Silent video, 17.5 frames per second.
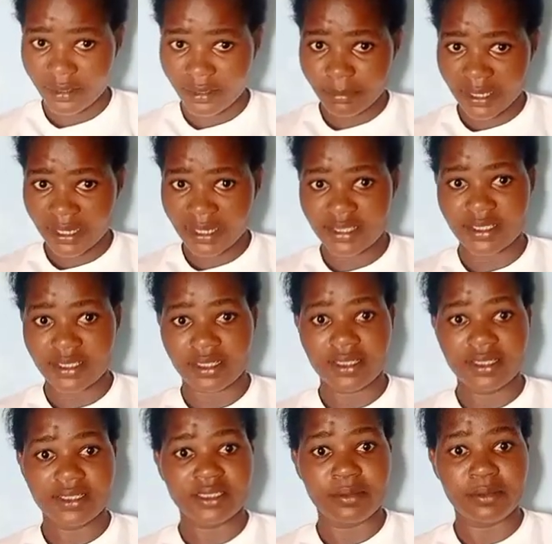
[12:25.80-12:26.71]
Pilate
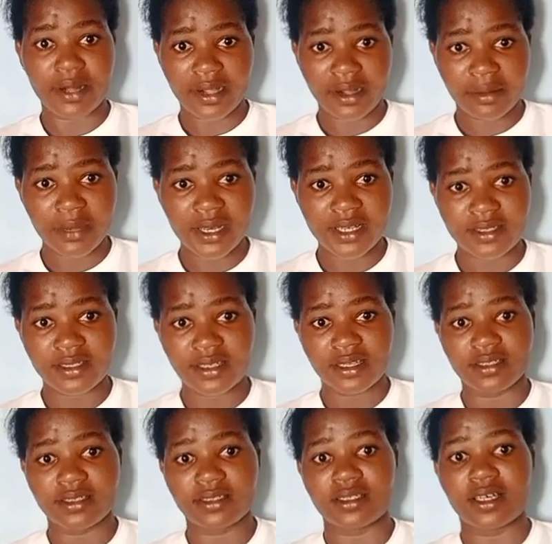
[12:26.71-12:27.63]
released Barabbas,
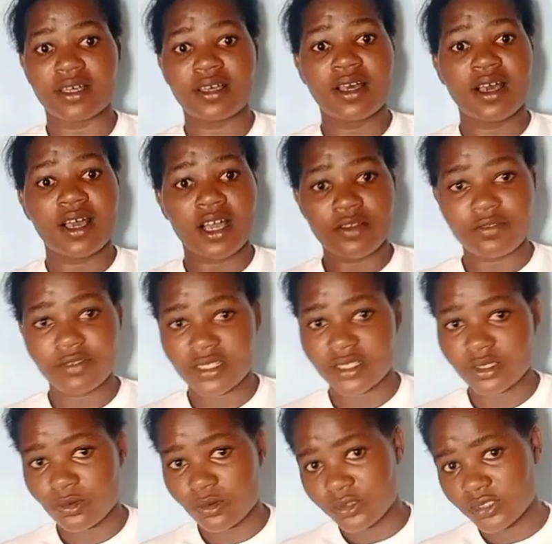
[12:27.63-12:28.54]
and after
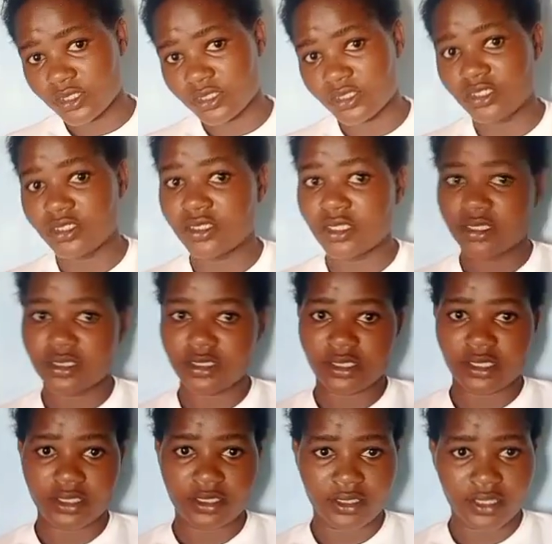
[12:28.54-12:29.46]
scourging Jesus,
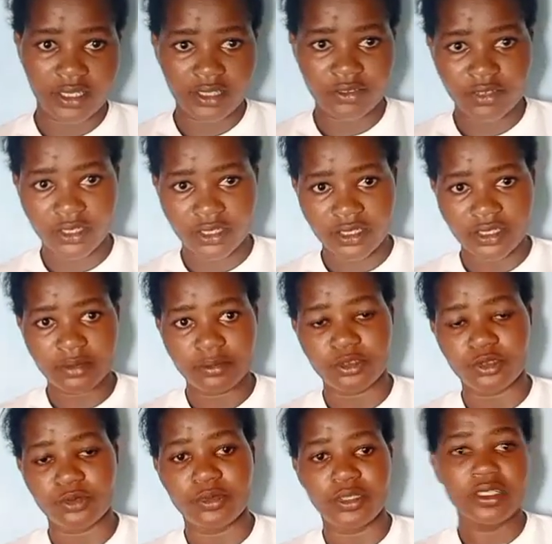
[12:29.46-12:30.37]
he delivered him
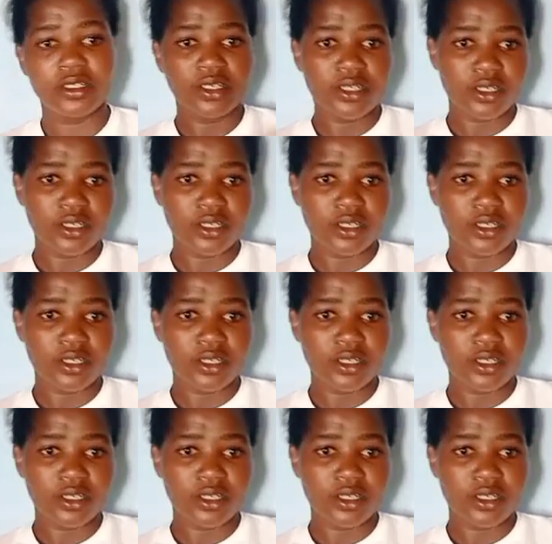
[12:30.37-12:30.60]
to be